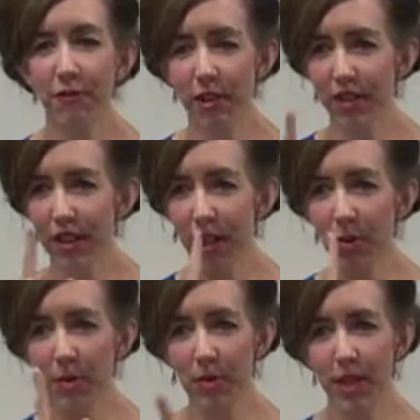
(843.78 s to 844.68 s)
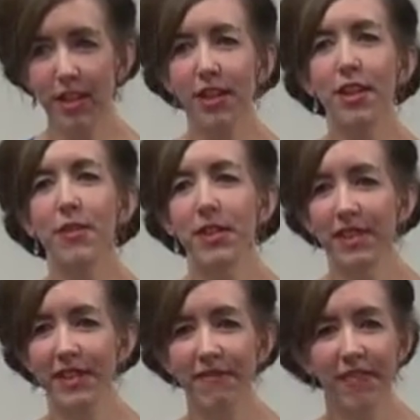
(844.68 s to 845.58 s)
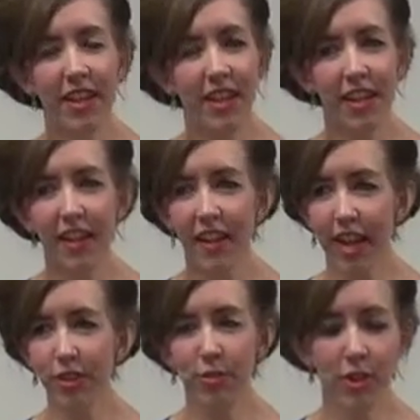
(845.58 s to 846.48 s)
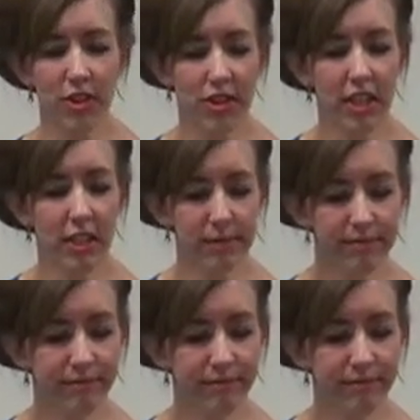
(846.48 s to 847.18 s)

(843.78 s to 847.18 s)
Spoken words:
The first thing a woman wants to do is lash them with their tongue.